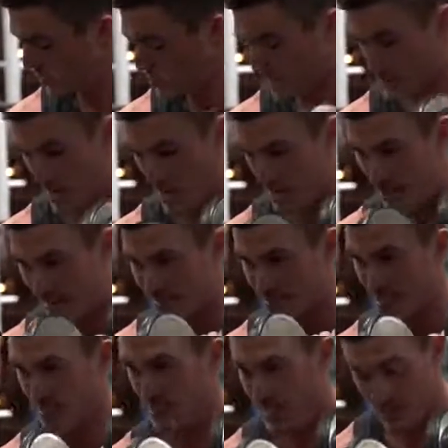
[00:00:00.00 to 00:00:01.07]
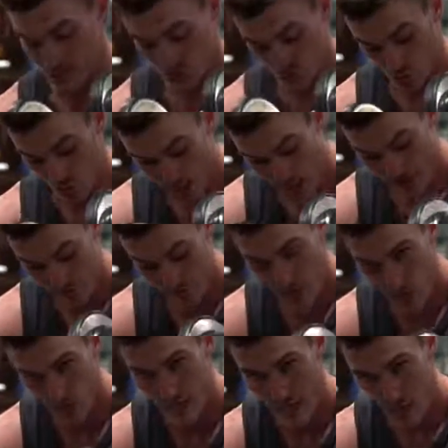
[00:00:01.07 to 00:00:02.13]
with that bicep. Drive
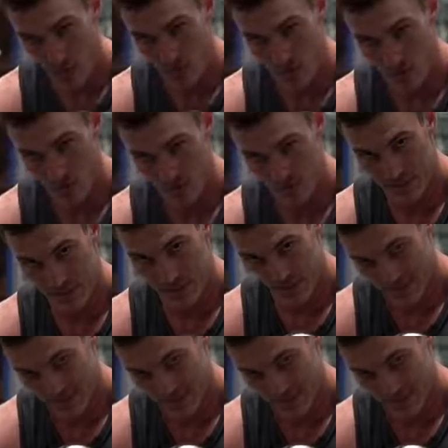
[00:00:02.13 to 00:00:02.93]
those elbows